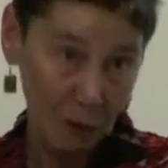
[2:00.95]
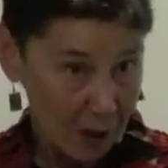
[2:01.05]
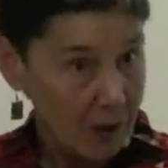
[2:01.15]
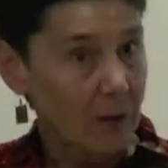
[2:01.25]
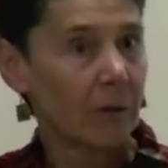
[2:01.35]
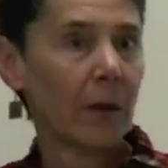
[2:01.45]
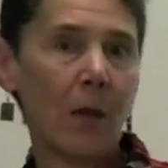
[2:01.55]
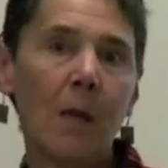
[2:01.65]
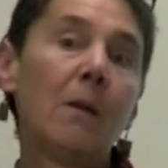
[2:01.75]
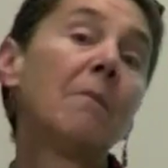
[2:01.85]
field
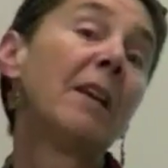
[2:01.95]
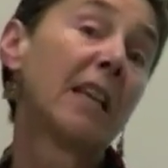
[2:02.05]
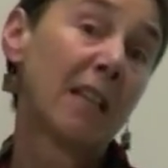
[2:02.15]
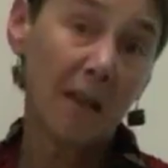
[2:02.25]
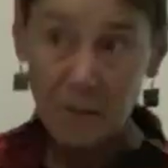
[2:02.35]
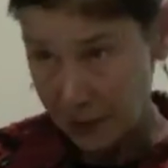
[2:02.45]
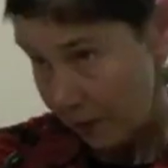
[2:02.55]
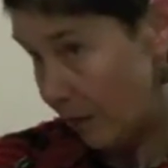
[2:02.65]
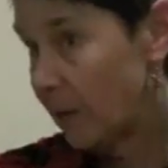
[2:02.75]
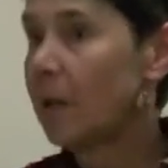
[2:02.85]
to make a
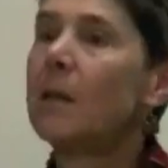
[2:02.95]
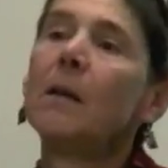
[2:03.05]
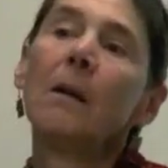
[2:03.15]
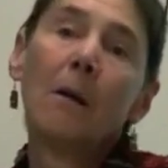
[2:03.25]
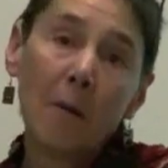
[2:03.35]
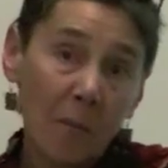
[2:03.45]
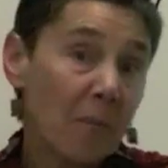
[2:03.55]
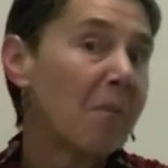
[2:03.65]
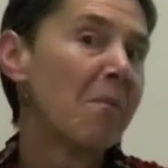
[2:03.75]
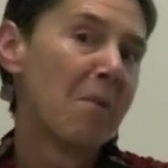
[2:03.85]
difference.
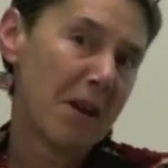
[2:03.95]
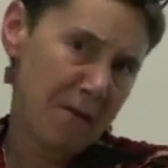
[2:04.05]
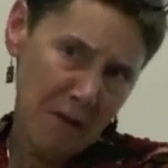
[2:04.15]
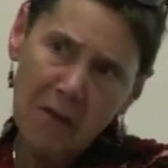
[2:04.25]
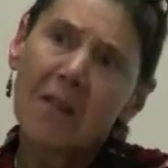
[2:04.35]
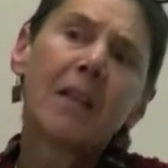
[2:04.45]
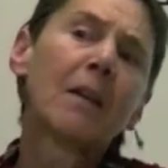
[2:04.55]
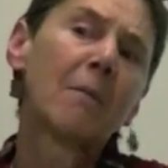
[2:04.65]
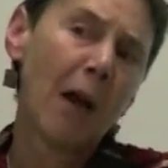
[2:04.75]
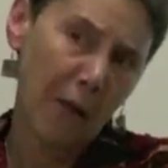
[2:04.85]
But if you
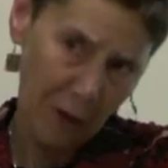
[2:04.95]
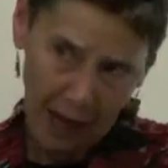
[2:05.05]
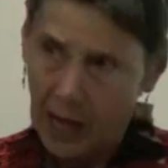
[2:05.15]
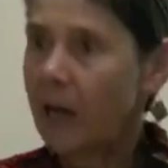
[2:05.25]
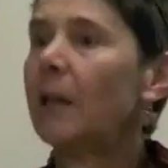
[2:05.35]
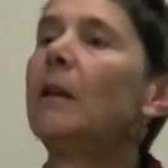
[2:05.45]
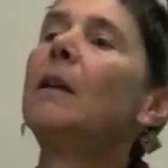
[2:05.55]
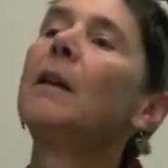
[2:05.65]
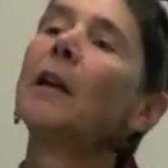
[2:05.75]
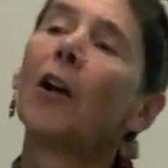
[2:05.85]
think about that,
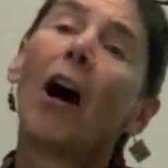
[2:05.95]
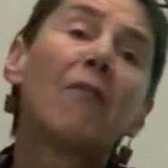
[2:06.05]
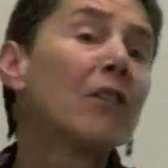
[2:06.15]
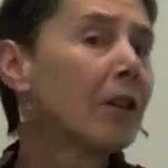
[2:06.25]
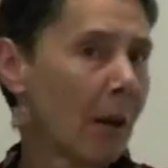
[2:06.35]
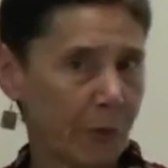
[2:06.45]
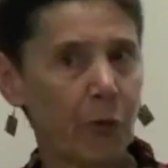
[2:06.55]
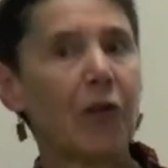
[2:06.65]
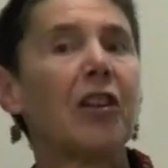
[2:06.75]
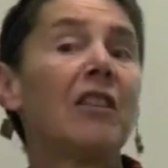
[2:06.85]
it often comes
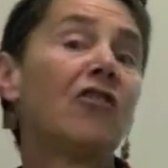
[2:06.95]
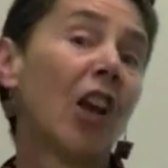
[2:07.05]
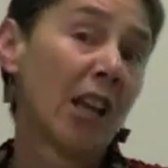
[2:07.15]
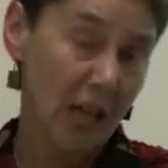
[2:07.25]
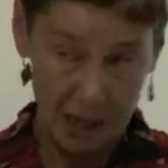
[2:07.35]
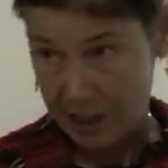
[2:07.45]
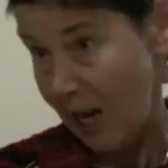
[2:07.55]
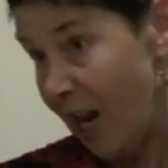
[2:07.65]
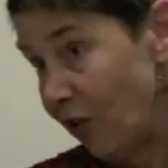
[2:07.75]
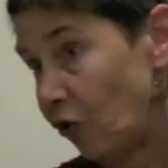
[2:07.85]
with an agenda
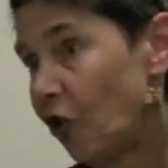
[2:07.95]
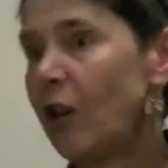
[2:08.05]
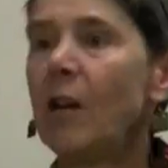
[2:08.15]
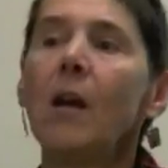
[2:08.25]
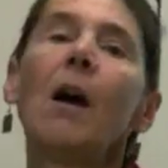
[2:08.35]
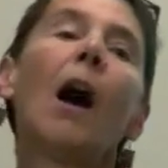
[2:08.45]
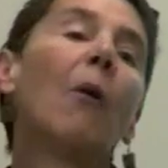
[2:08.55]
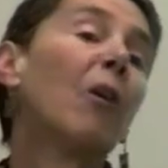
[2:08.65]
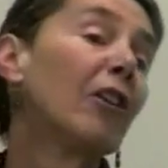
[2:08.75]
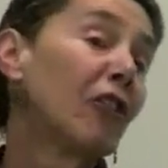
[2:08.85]
attached.
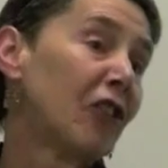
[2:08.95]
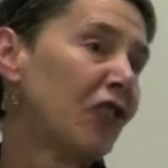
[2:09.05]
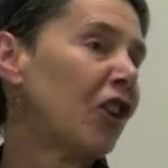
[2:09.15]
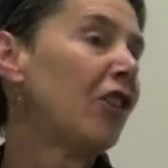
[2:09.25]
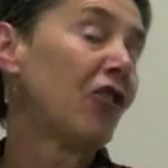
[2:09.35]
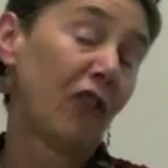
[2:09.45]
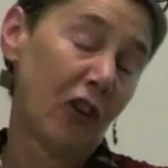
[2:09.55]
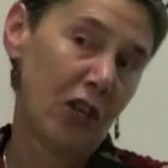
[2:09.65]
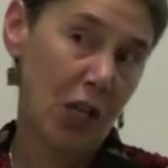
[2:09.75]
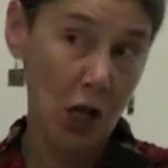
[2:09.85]
I want to see changes
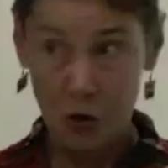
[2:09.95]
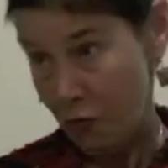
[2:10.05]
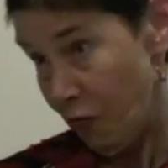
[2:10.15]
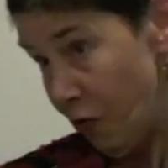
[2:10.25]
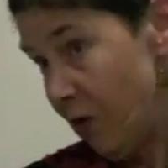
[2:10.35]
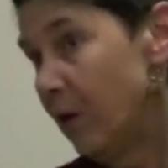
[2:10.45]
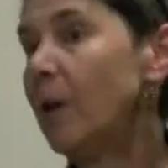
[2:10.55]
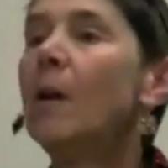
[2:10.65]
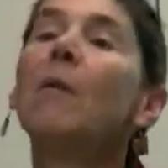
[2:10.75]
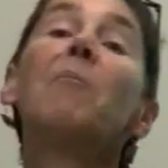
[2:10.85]
in you
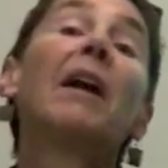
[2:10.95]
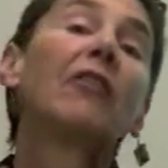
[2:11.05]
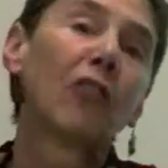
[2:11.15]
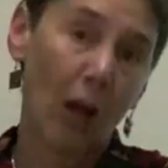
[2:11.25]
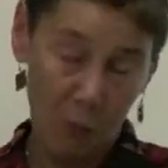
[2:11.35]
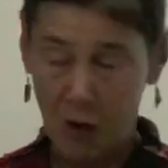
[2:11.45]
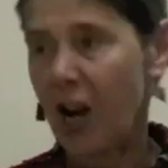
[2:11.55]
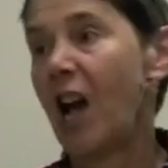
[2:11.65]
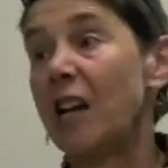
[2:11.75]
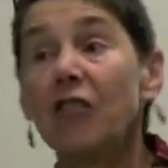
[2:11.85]
based on what
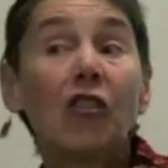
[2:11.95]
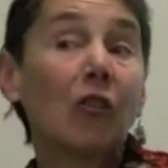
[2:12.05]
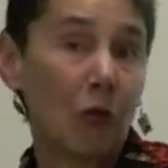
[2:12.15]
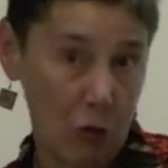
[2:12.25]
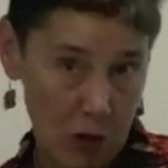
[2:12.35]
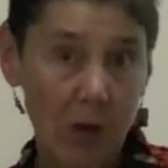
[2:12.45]
I do.